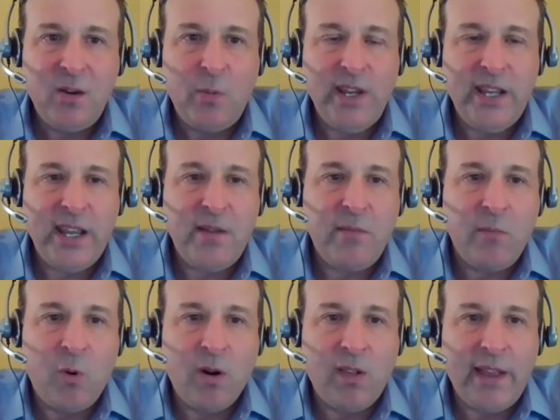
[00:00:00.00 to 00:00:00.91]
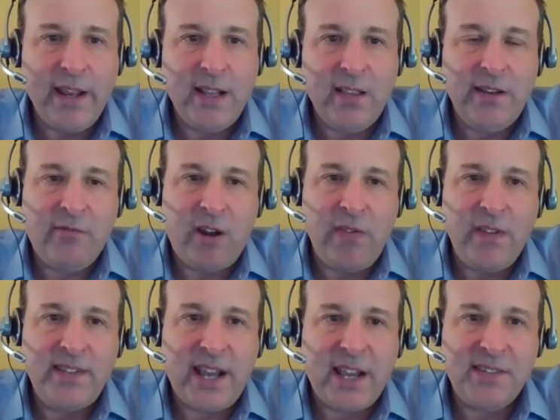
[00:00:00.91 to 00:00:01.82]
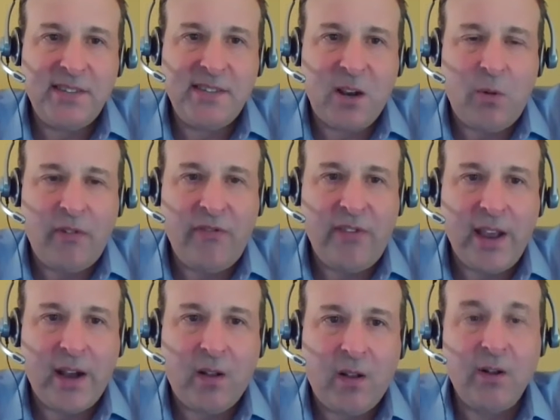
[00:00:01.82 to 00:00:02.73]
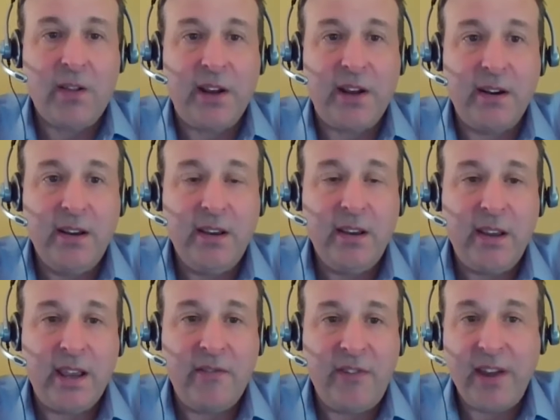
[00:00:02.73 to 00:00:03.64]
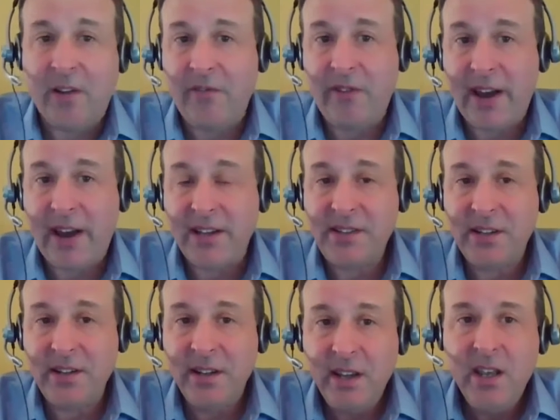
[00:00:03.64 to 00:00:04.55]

we can more likely run the tests that will fail earlier and fail faster.